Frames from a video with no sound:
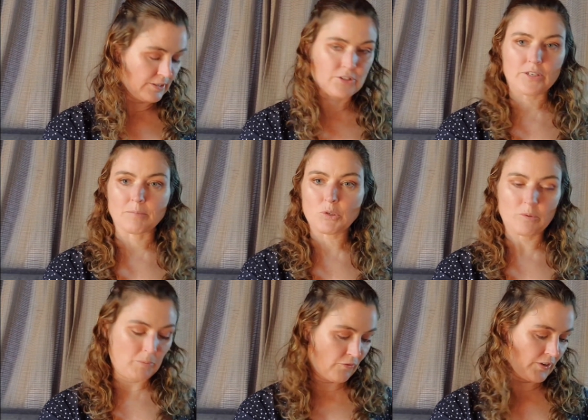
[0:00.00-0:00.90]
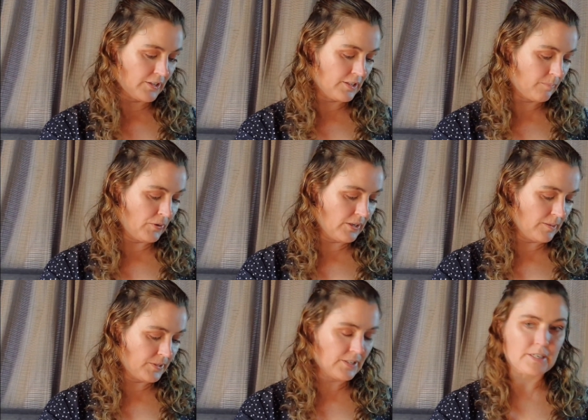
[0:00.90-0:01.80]
seems we're moving into the bullet
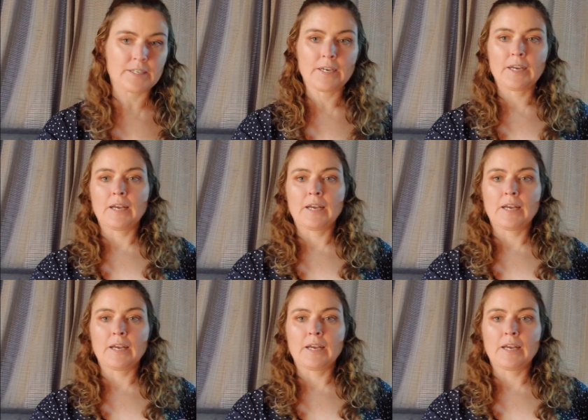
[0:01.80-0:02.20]
lipsticks.